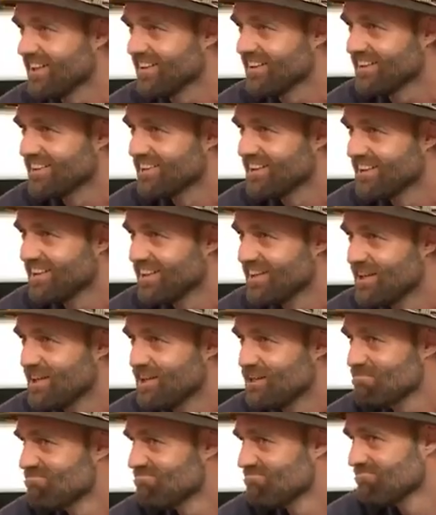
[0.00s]
and
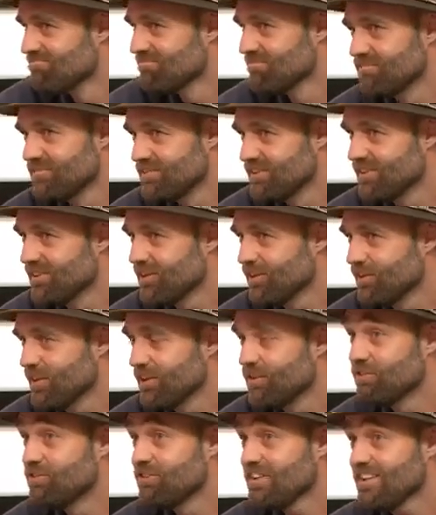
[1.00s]
you know,
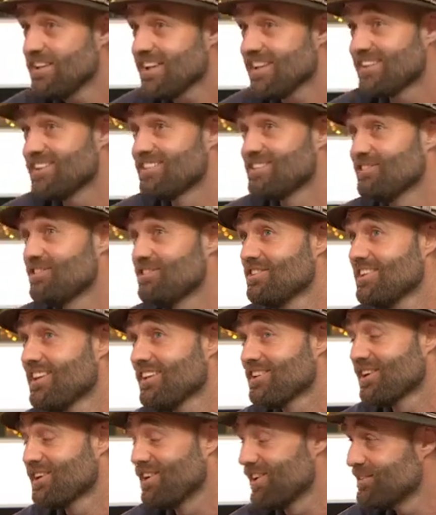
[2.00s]
you see that
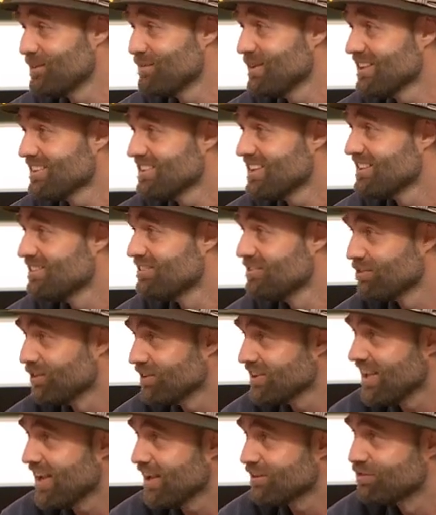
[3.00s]
the government
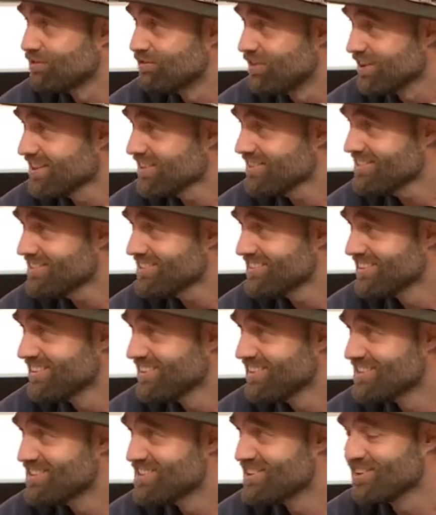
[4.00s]
certainly has funds
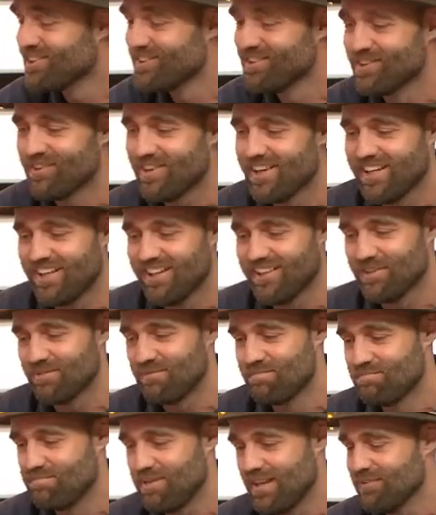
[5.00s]

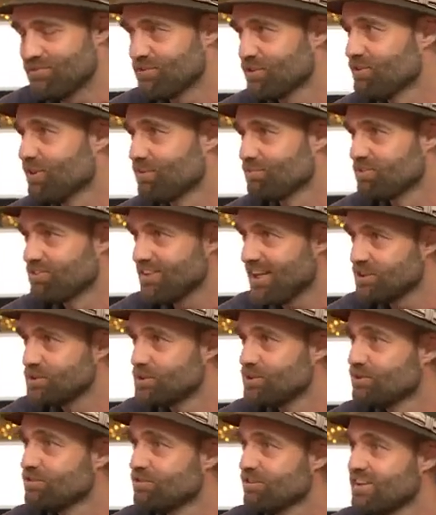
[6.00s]
to pay for some
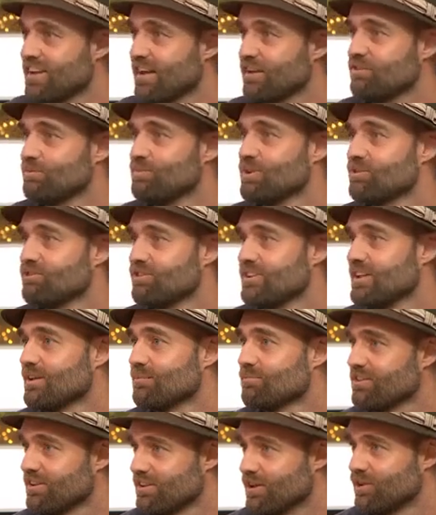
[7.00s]
statues and nice
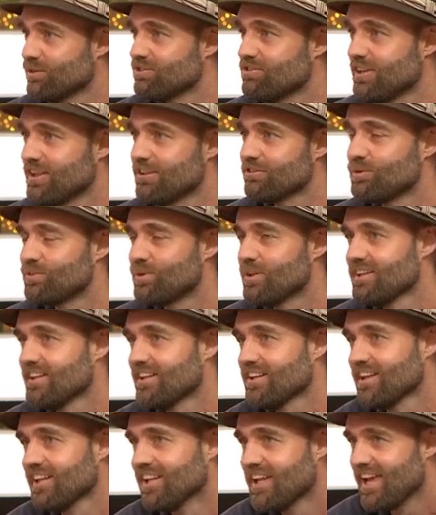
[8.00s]
museums and hotels and
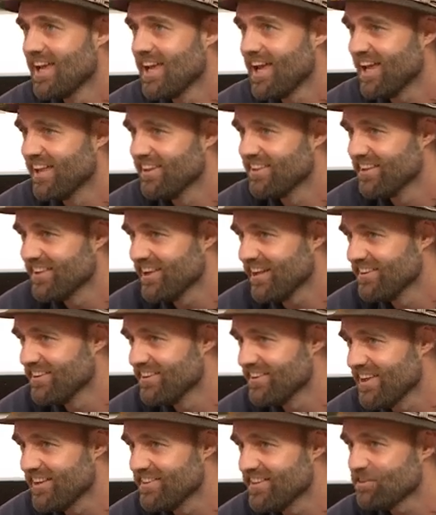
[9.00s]
whatnot,
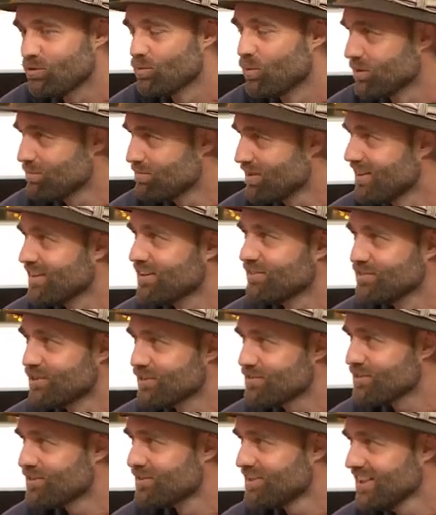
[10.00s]
and that's one part of
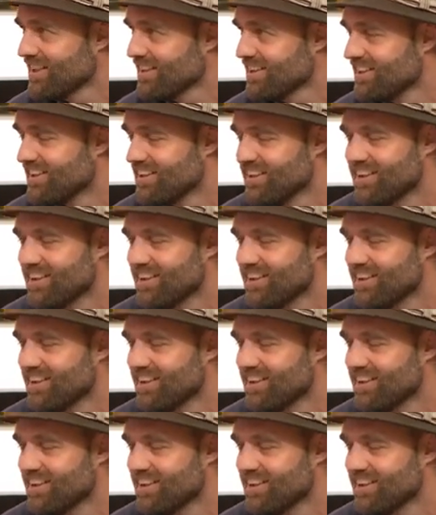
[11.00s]
North Korea.